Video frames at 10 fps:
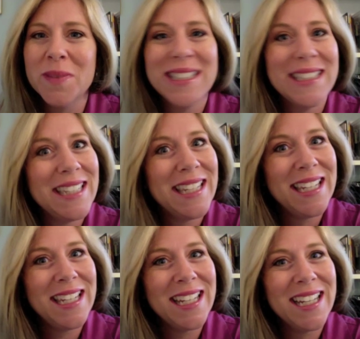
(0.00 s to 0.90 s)

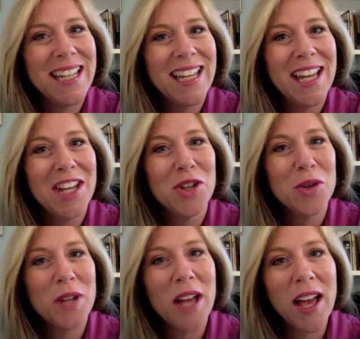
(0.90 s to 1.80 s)
See, you're
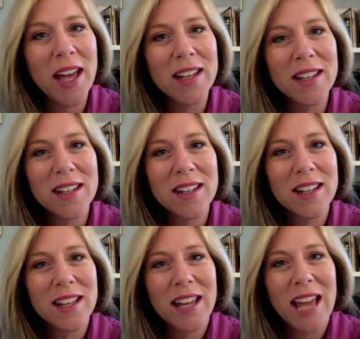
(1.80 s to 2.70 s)
not
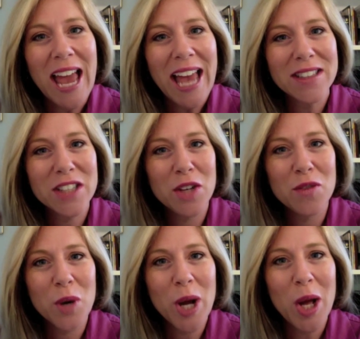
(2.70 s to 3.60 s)
asking
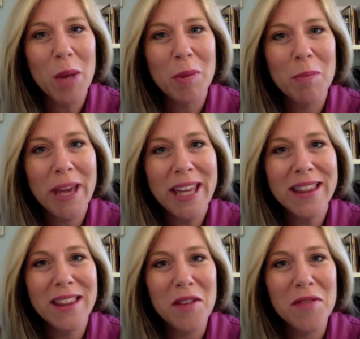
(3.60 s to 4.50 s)
for help. Men
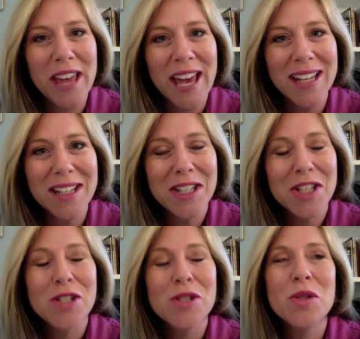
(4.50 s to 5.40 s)
love that.
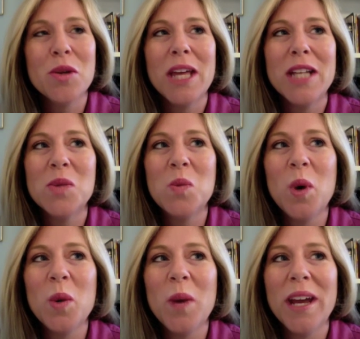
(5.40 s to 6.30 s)
So that's
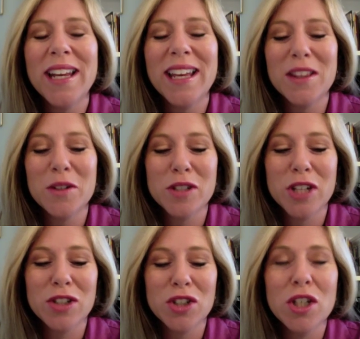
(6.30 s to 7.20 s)
one way to get their
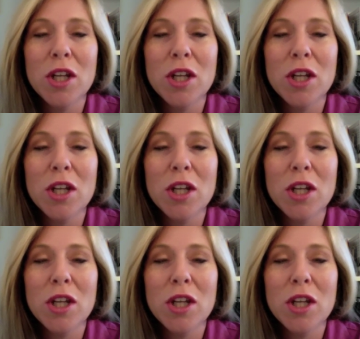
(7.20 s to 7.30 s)
attention.